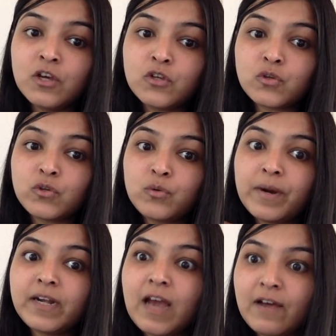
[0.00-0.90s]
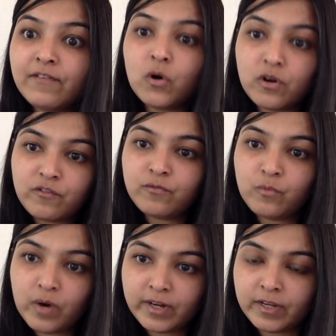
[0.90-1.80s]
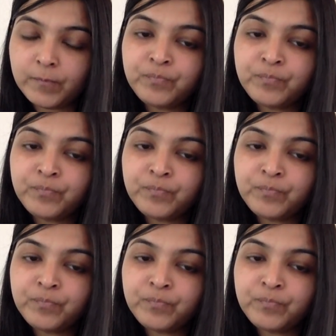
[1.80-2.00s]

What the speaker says: So you might have a lot of worry.